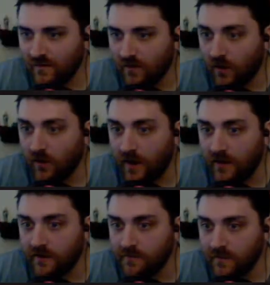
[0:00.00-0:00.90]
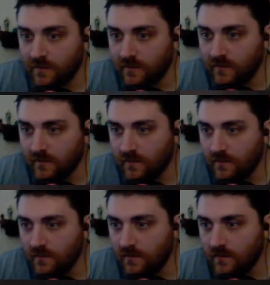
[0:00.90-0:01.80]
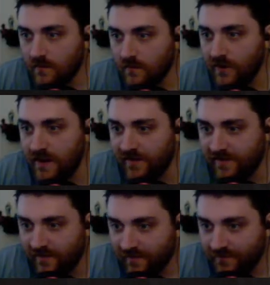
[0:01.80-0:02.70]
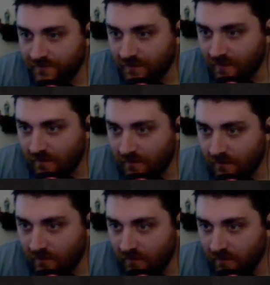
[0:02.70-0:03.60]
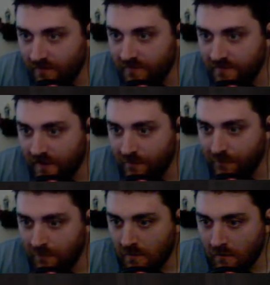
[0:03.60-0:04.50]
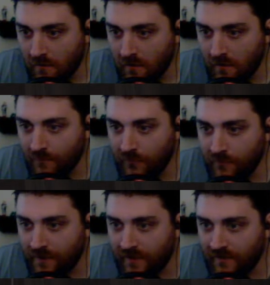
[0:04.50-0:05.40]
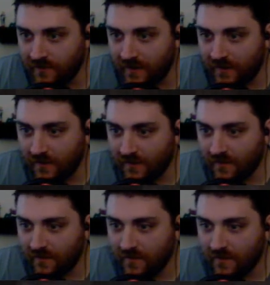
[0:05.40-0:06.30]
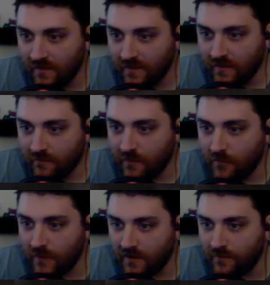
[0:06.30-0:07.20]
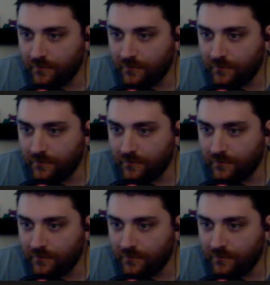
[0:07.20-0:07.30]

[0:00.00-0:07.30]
Oh, I heard him. There he is. On top. I'm throwing my thing. What? Right where my